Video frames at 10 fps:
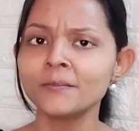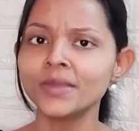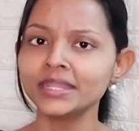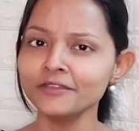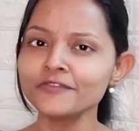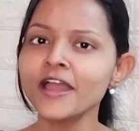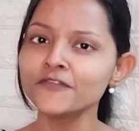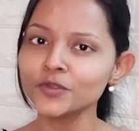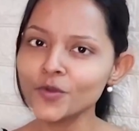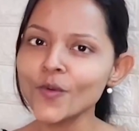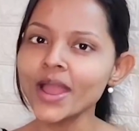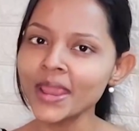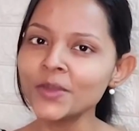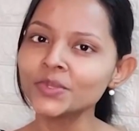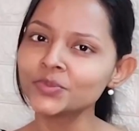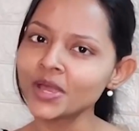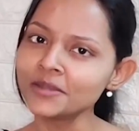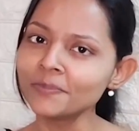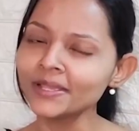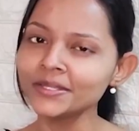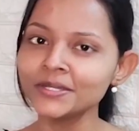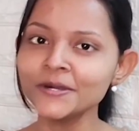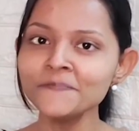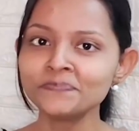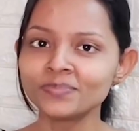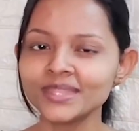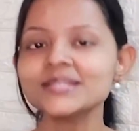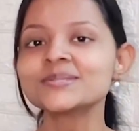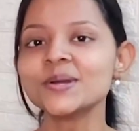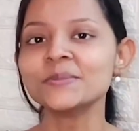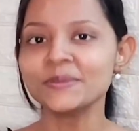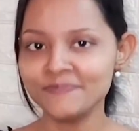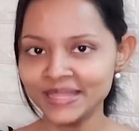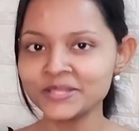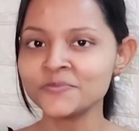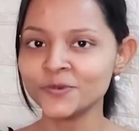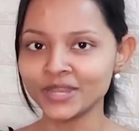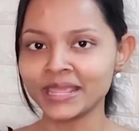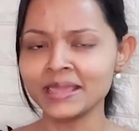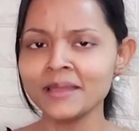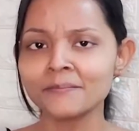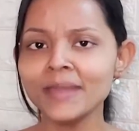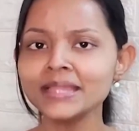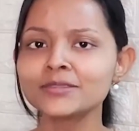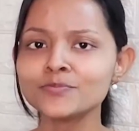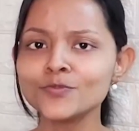But if I have to go ahead with one player here, then it's going to be Beth Mooney. Beth